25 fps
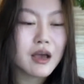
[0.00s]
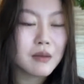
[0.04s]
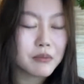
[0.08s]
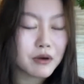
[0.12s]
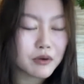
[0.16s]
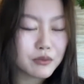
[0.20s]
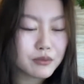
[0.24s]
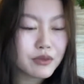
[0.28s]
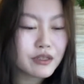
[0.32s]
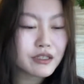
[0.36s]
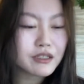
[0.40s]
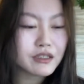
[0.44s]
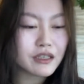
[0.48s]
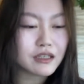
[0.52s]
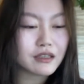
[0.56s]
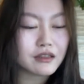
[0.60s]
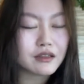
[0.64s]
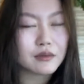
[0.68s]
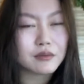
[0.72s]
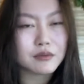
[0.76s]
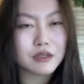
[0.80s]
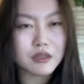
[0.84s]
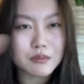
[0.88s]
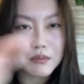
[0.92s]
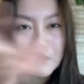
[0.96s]
But really,
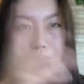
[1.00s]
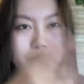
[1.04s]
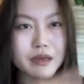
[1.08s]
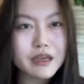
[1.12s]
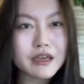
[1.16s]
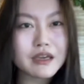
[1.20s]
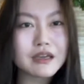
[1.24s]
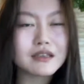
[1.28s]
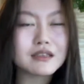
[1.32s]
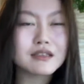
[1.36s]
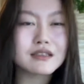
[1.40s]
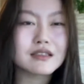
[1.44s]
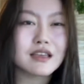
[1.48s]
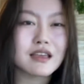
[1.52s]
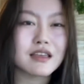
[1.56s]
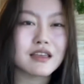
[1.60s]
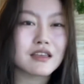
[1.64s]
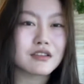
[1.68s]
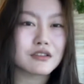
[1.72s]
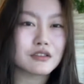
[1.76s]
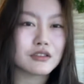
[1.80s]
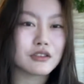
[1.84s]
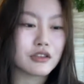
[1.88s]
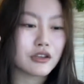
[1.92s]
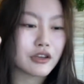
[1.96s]
the biggest thing
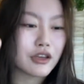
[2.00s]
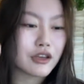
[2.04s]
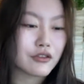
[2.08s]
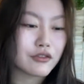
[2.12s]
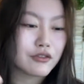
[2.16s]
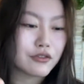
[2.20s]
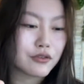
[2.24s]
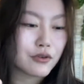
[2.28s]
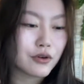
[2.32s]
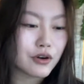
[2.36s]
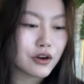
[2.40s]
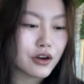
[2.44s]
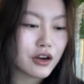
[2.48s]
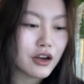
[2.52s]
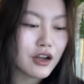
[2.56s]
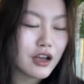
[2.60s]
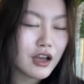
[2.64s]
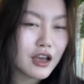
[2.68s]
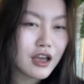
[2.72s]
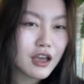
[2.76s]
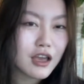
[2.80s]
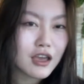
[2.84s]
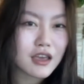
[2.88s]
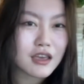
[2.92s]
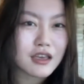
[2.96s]
that they're looking for
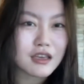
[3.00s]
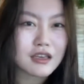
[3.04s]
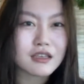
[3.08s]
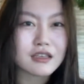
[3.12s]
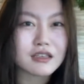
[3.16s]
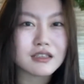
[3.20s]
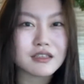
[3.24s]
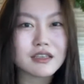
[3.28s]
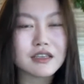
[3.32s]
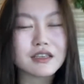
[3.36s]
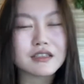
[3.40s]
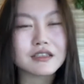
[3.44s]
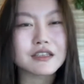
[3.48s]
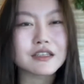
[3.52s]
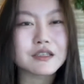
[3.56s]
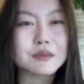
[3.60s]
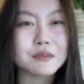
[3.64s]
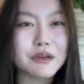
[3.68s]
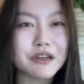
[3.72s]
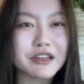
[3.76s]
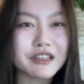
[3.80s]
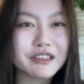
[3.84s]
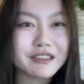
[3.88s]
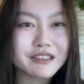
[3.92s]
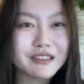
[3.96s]
is
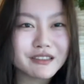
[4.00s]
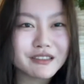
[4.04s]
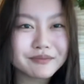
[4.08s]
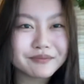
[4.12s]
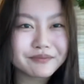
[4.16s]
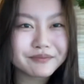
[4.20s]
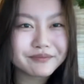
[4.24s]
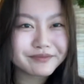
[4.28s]
experience.